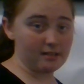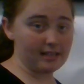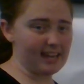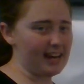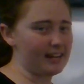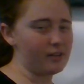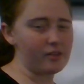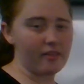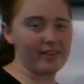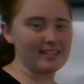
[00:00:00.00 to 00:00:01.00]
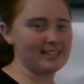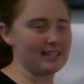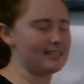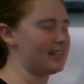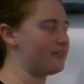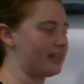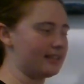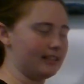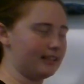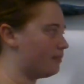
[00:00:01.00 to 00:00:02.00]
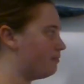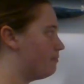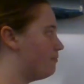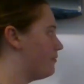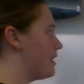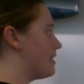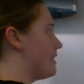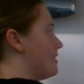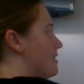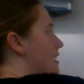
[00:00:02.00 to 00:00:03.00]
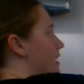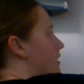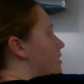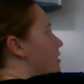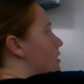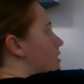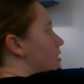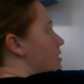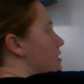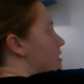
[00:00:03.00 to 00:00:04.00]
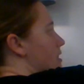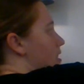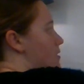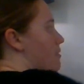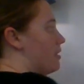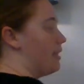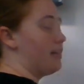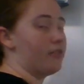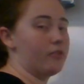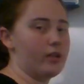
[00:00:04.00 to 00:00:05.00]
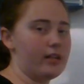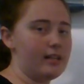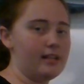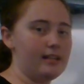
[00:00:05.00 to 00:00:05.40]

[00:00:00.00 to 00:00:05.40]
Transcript: Okay, I know that that cent sign, that, uh, that cent sign C with a line through it,